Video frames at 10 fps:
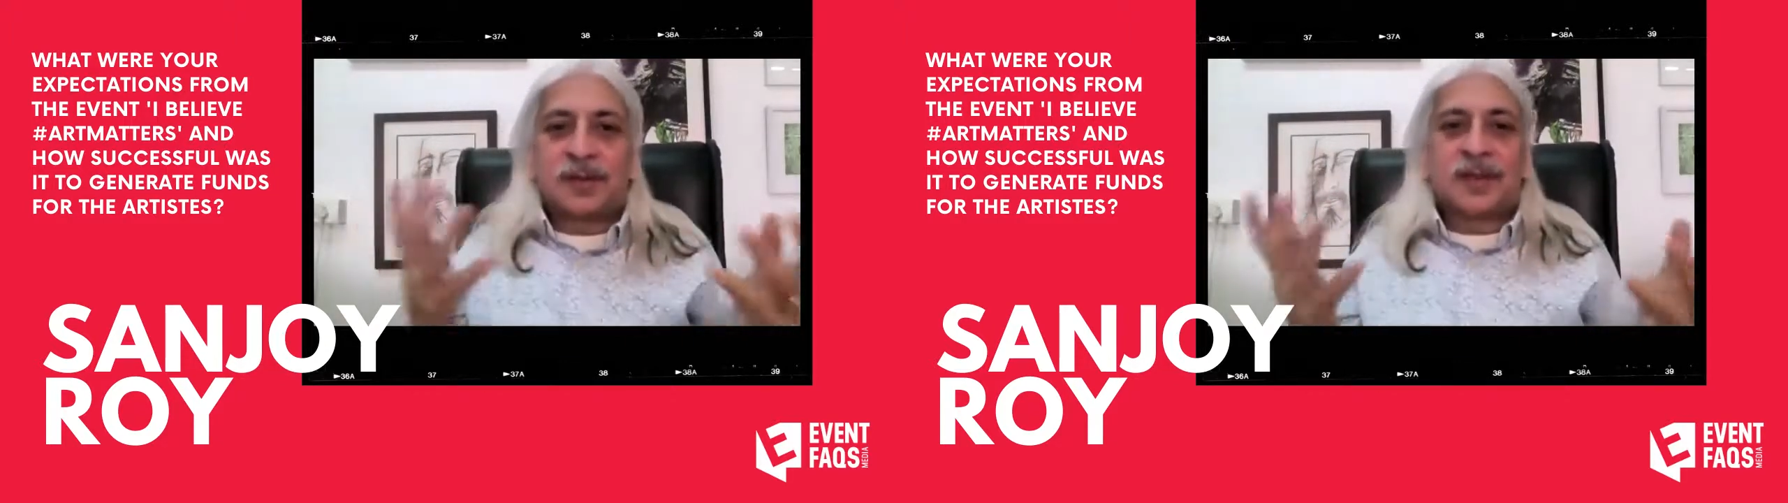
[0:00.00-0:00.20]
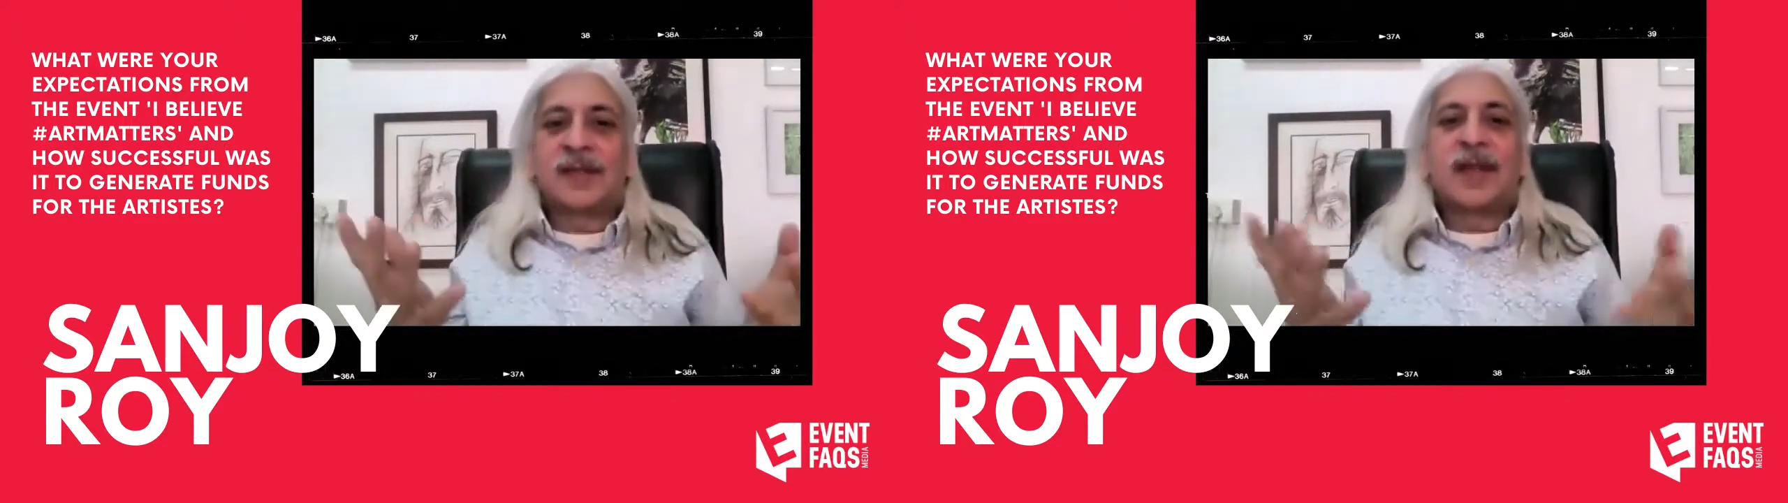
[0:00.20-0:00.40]

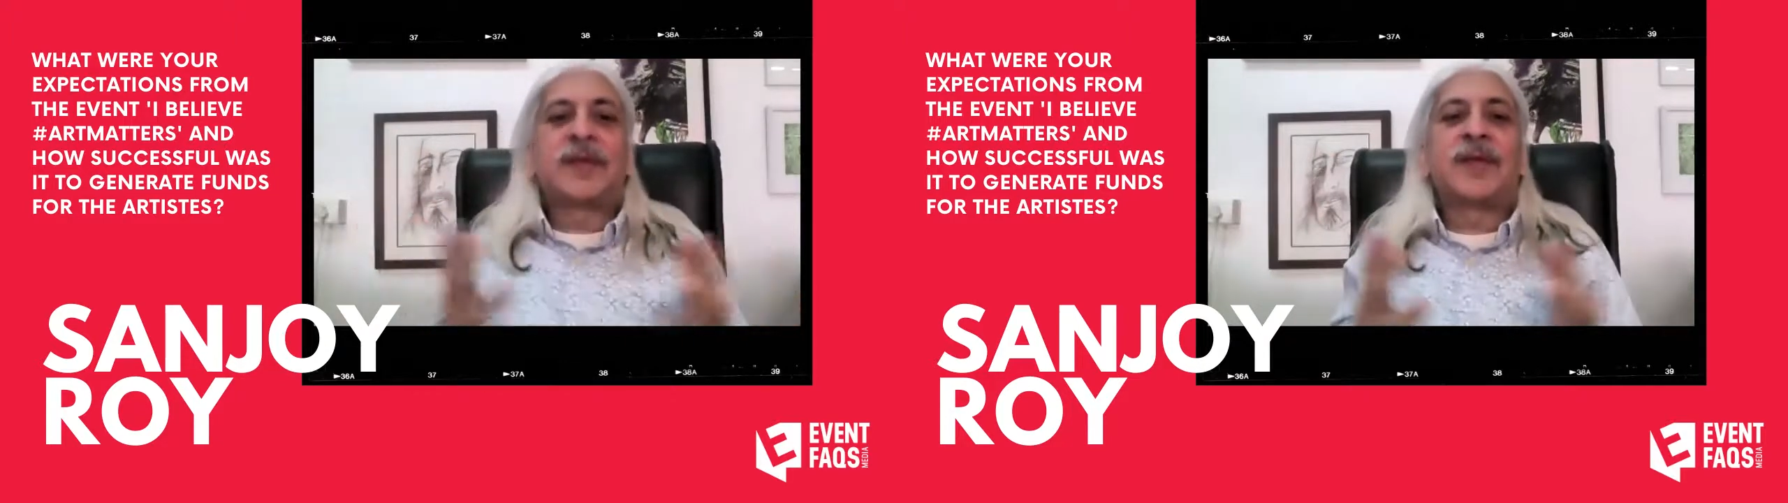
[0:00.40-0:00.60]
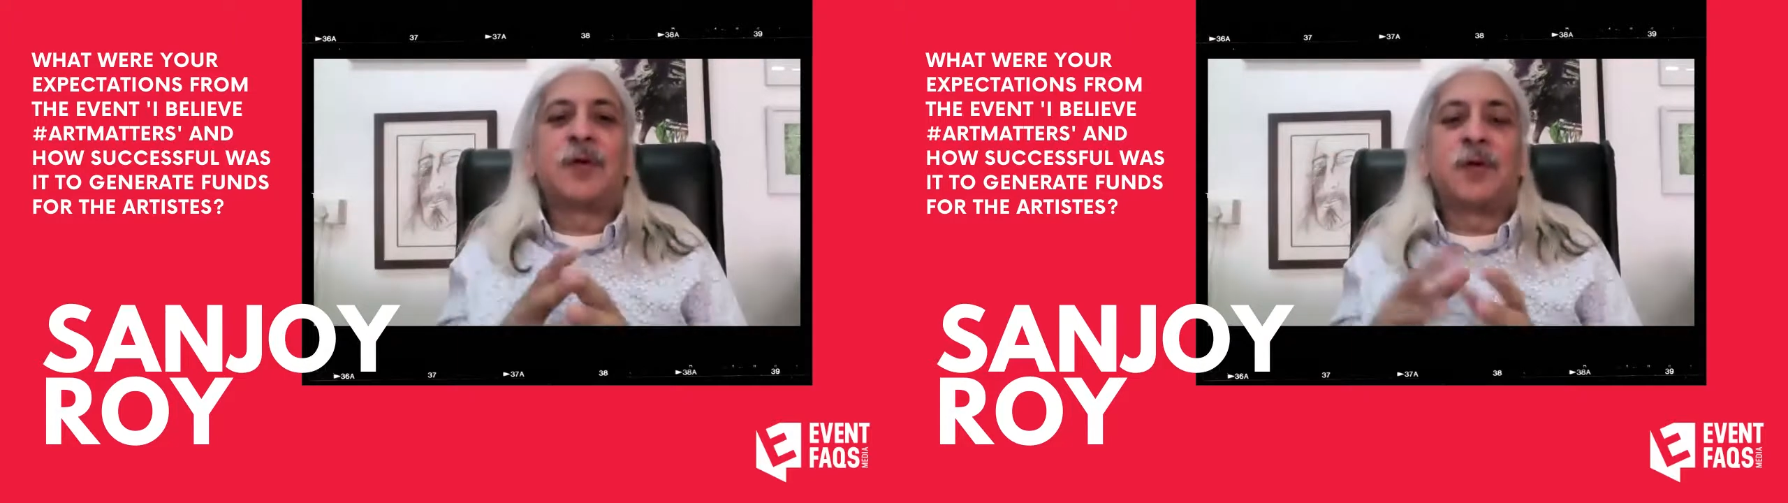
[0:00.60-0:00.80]
there's
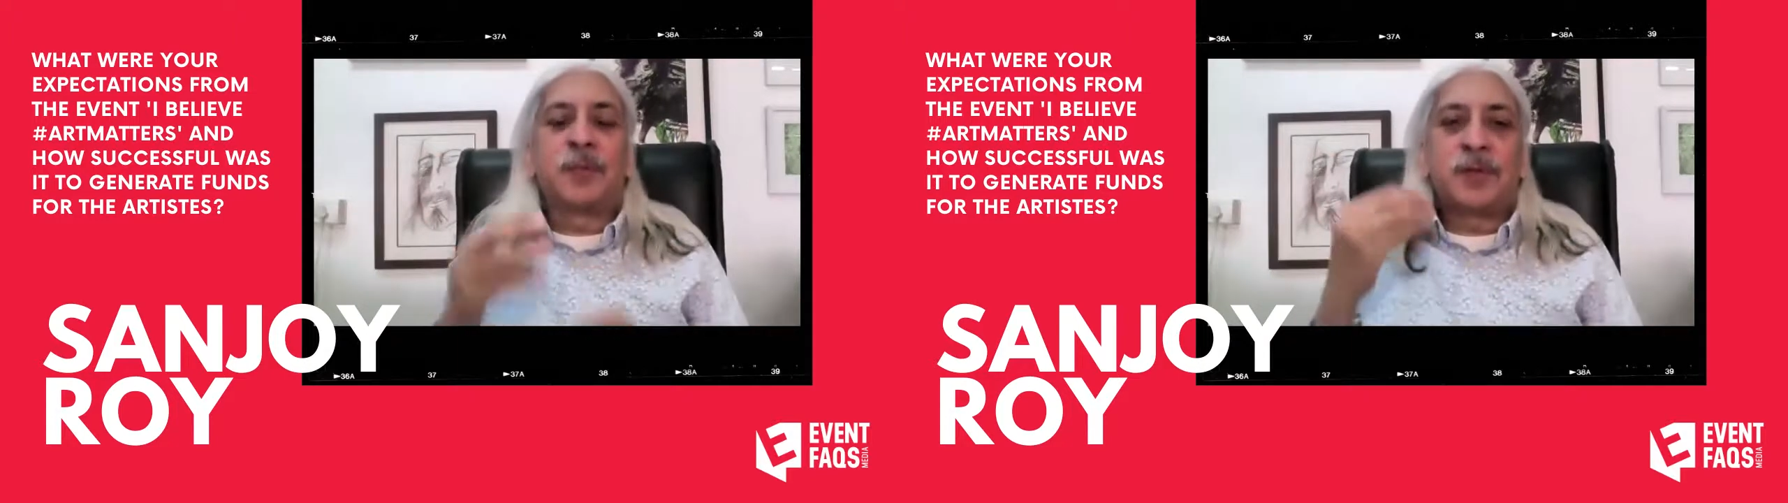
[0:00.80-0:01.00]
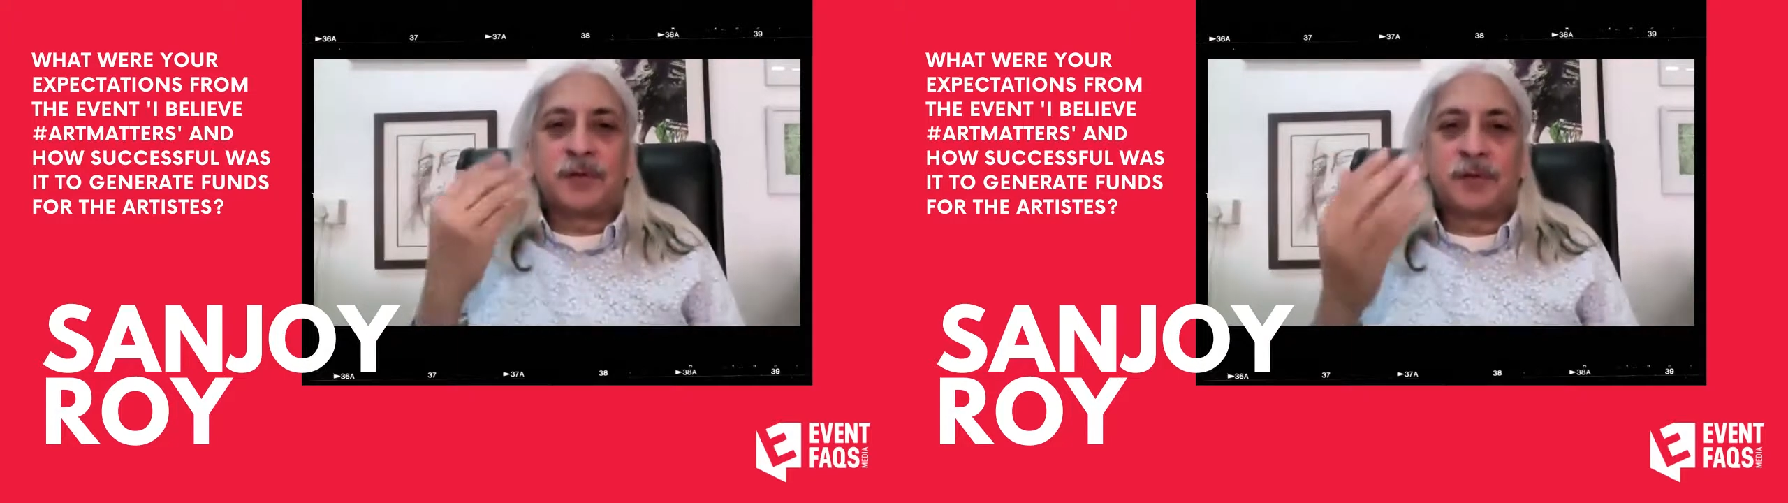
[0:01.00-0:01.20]
nothing open,